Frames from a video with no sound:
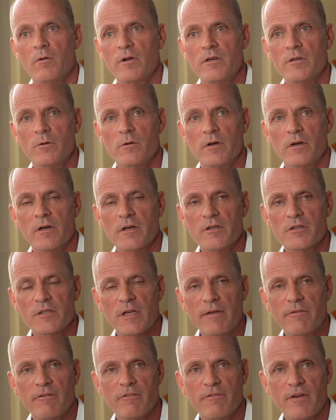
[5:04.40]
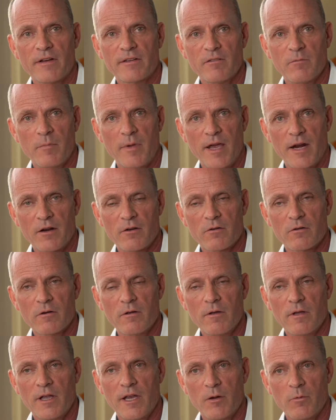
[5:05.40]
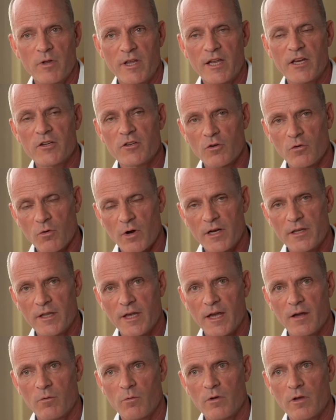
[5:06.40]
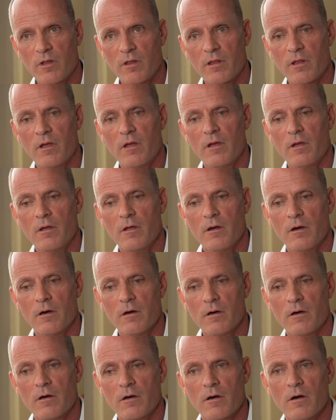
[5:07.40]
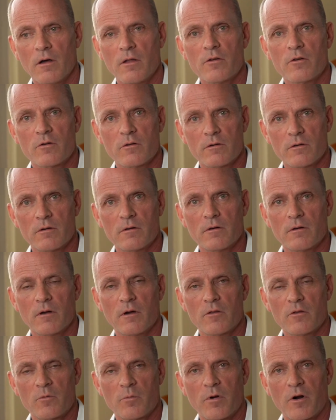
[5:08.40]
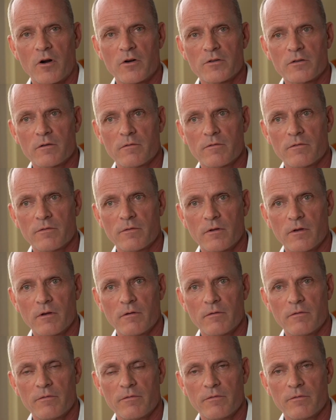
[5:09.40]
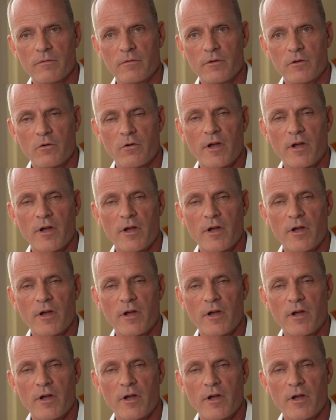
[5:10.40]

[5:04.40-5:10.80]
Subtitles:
we do it in a safe, effective manner, and we integrate that with other parts of your